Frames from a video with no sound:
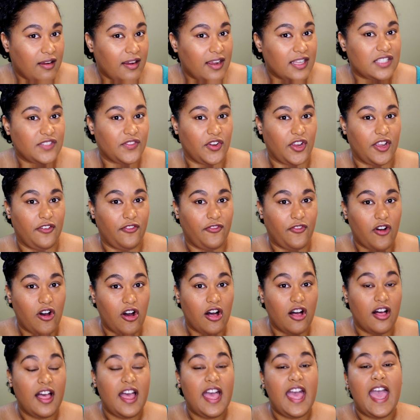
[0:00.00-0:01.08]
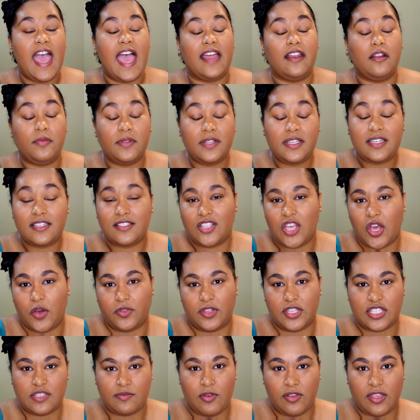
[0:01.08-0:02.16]
It's very fall, and it really does go with
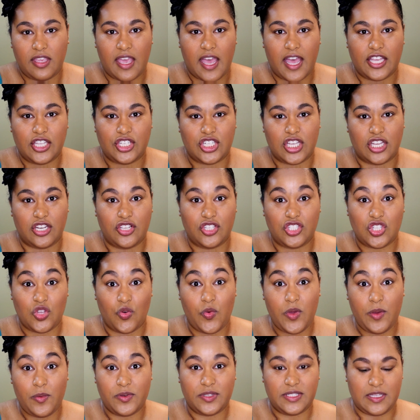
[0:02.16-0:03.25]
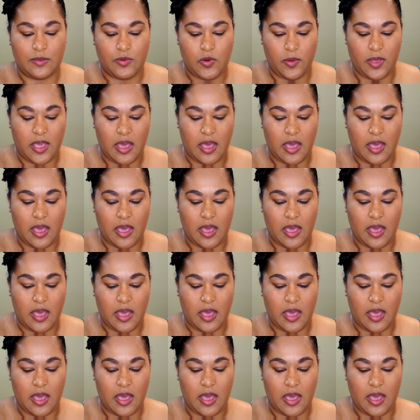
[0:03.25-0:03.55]
the smoky eyeshadow, so we will see what we